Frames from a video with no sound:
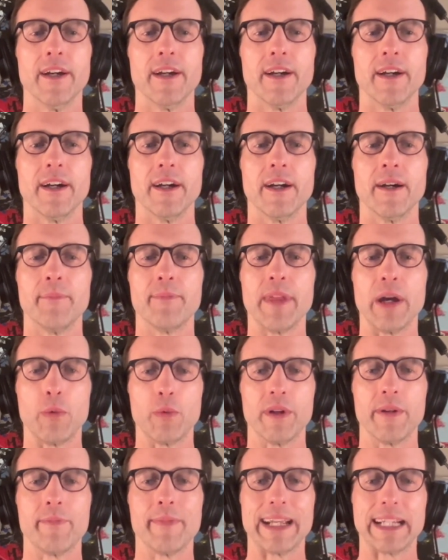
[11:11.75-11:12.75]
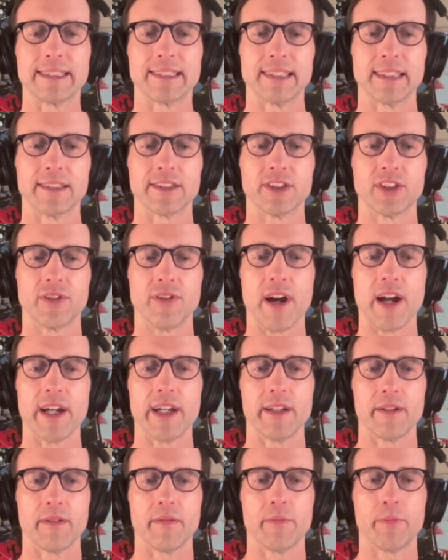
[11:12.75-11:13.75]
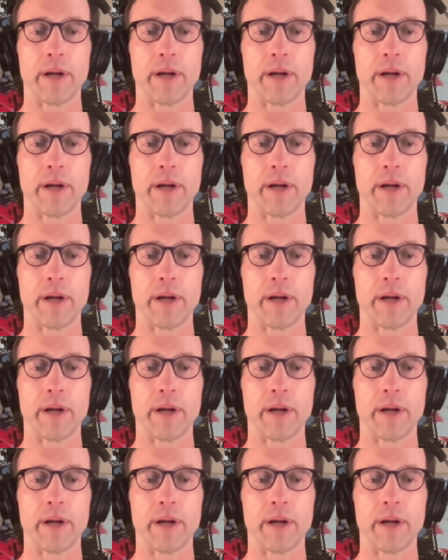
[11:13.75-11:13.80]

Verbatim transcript: uh, that would make sense to write.